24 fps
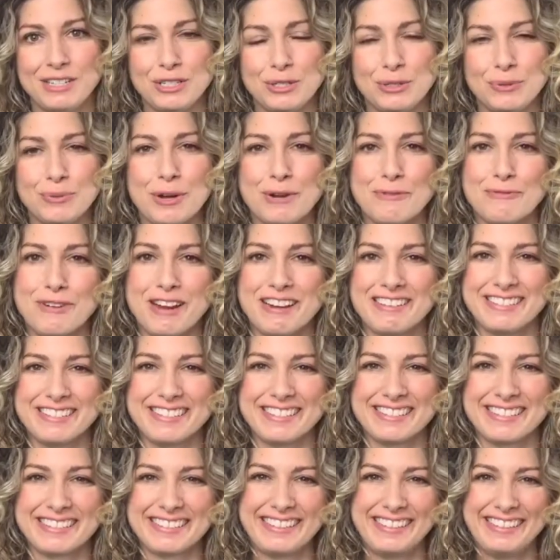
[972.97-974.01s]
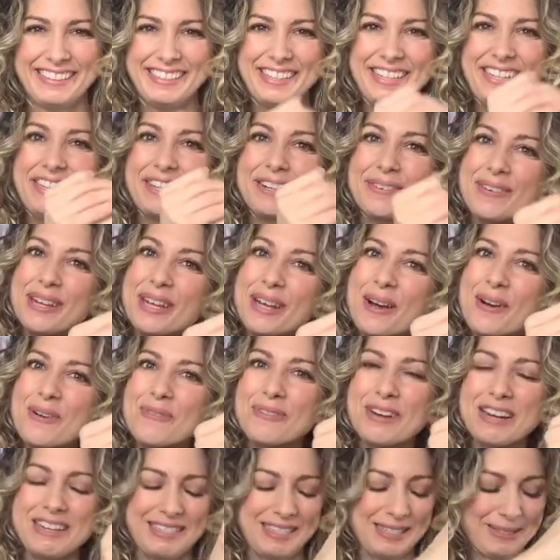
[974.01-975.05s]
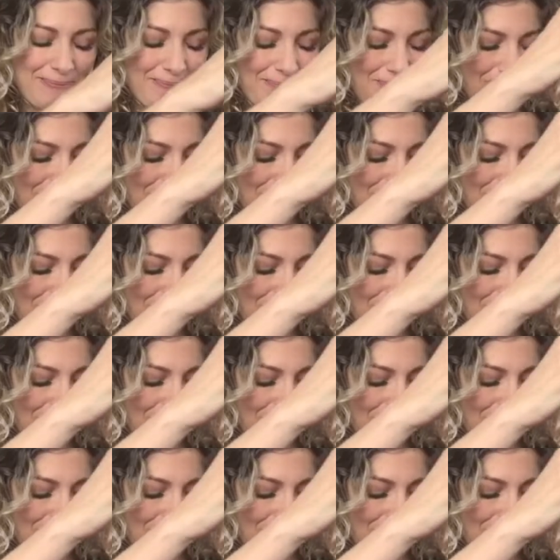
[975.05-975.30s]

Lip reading: to our friends. Here we go, friends.